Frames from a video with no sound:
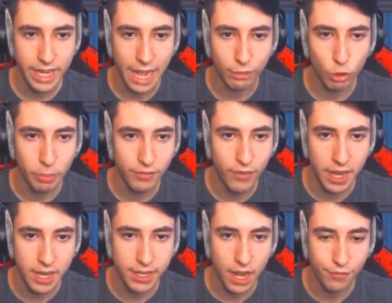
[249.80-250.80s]
We got to be
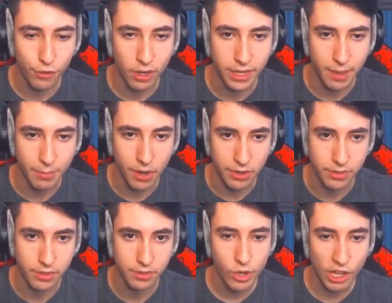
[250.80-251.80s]
very careful,
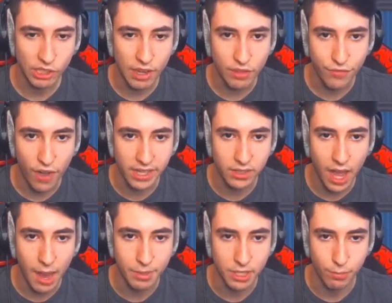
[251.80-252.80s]
gamers. We also have to find
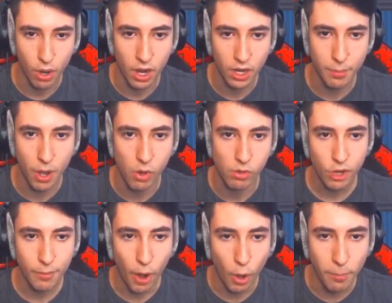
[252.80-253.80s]
diamonds, bro. Come on.
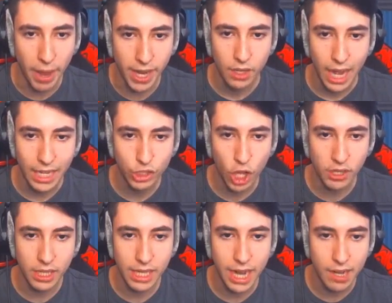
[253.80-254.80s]
Come on, man. I don't
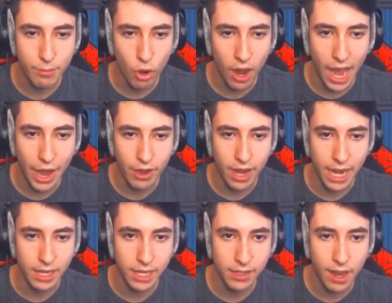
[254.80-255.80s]
need any more iron. I
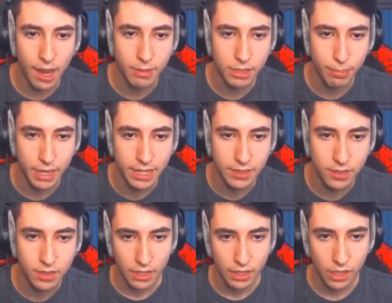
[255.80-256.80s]
need diamonds,
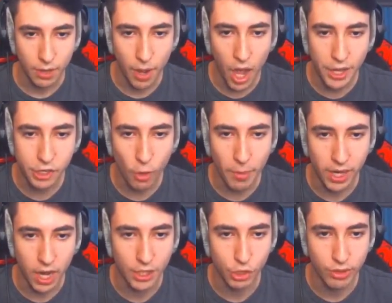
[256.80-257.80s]
please. Come on. Oh my
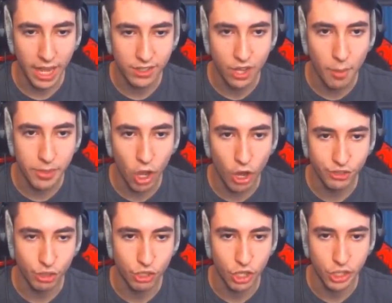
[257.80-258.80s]
god, dude. That zombie
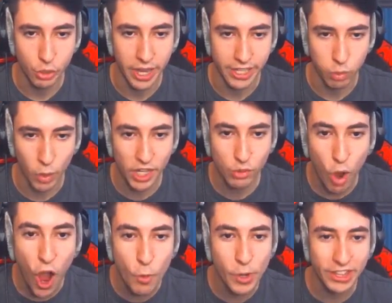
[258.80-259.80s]
also took 2 hits. What is
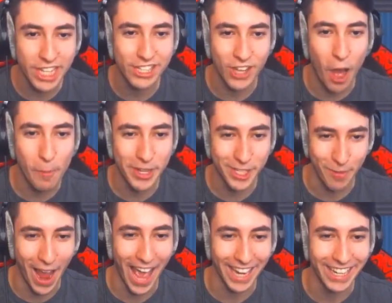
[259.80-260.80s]
wrong with these zombies,
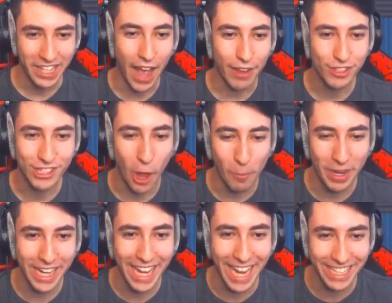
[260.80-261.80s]
man? They have so
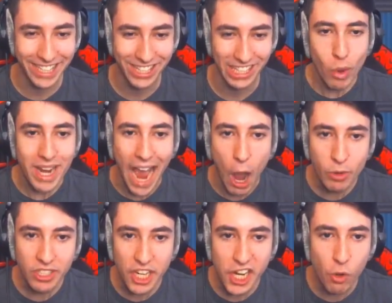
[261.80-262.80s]
many hits. Wait, how
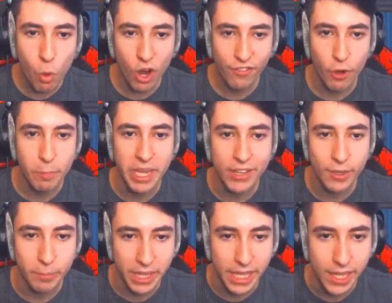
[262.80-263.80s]
is it gonna work for
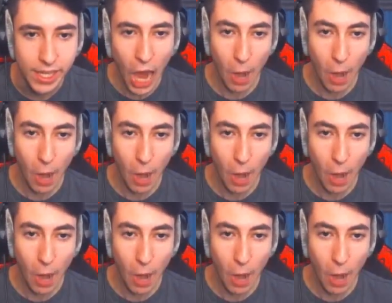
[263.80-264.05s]
PvP?